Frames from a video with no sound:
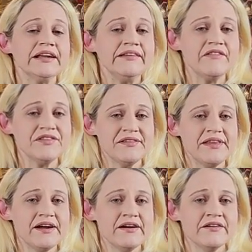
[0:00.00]
we're going to leave those in
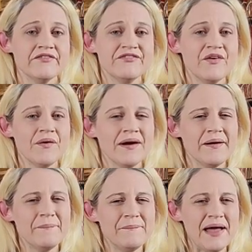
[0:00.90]
there for
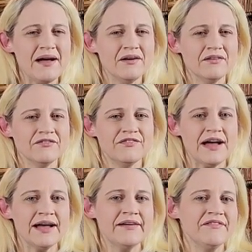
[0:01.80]
about
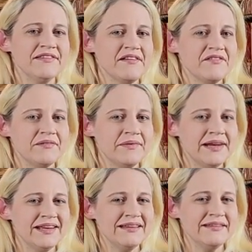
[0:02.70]
five to seven
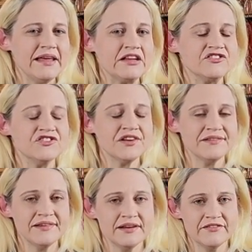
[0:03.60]
minutes,
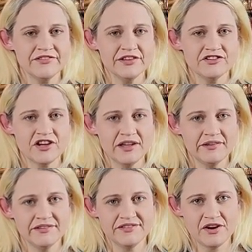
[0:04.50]
just enough for the
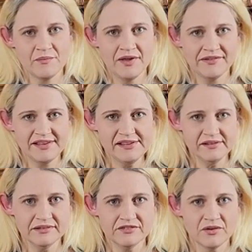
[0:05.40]
chocolate to start
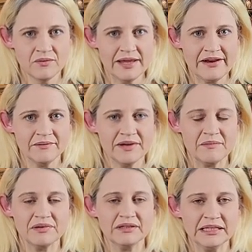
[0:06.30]
melting. Don't let them
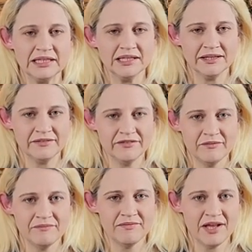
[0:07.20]
completely
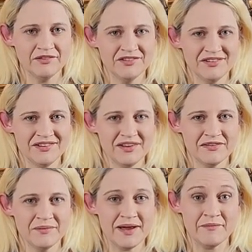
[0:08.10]
melt
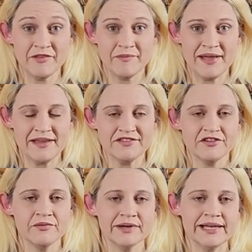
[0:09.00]
on the bottom of the pan.
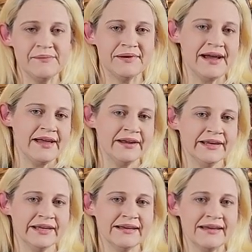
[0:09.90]
So you want to keep an eye on
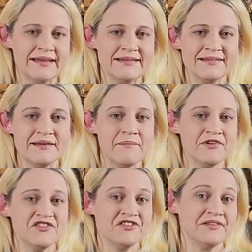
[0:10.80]
it because
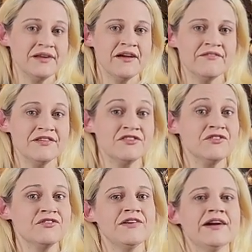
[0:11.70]
temperatures in ovens
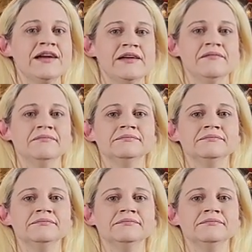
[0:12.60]
do vary.